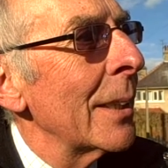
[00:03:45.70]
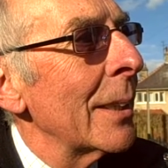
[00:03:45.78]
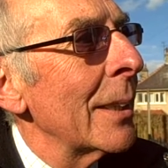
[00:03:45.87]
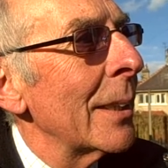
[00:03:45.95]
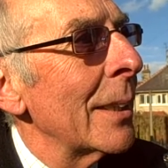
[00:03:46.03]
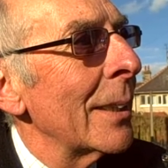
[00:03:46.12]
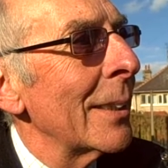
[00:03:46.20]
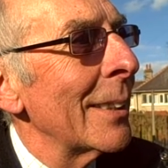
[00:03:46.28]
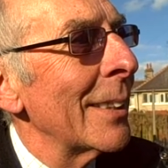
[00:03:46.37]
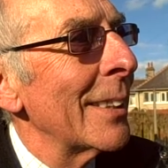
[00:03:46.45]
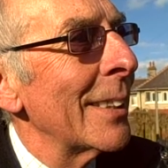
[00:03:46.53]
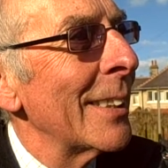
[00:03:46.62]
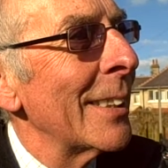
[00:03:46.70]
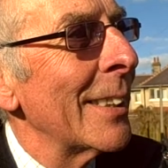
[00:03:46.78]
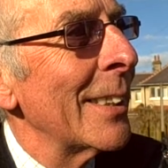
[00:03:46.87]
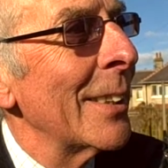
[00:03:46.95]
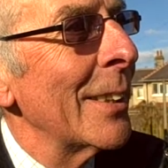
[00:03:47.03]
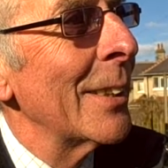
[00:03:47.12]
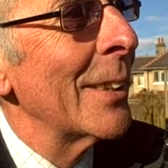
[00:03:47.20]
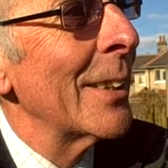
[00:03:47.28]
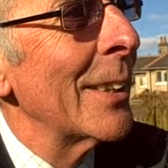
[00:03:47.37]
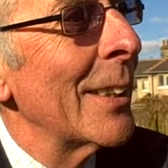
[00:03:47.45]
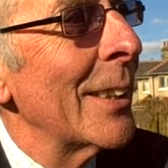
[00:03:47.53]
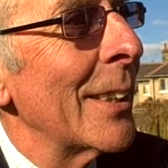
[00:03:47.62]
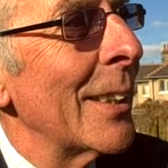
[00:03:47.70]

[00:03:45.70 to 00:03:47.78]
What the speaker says: Now, if you could